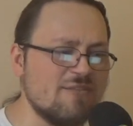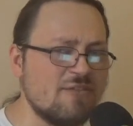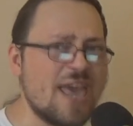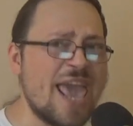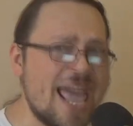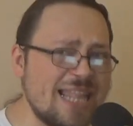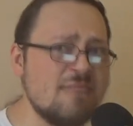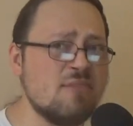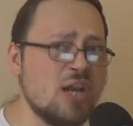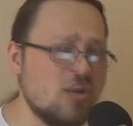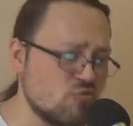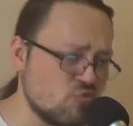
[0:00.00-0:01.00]
of
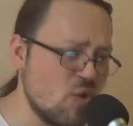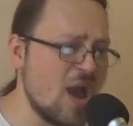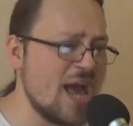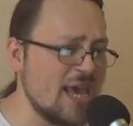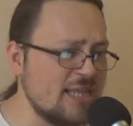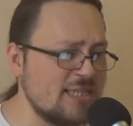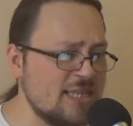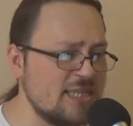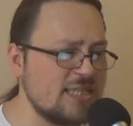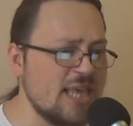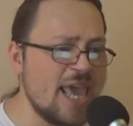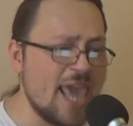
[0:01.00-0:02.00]
animal rights
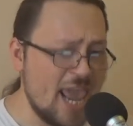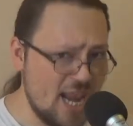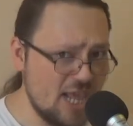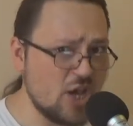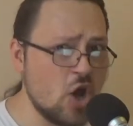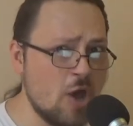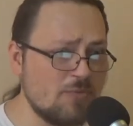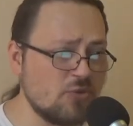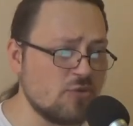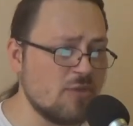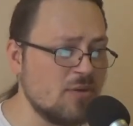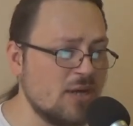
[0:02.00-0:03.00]
is
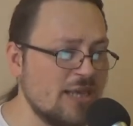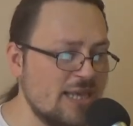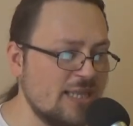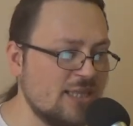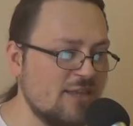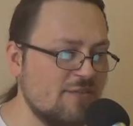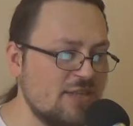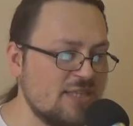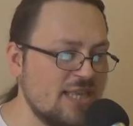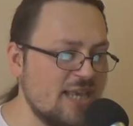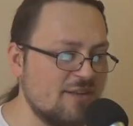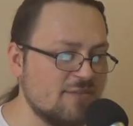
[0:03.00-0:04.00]
helicopterable in and of
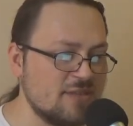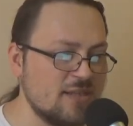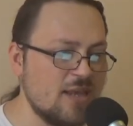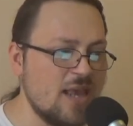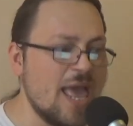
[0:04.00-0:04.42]
itself.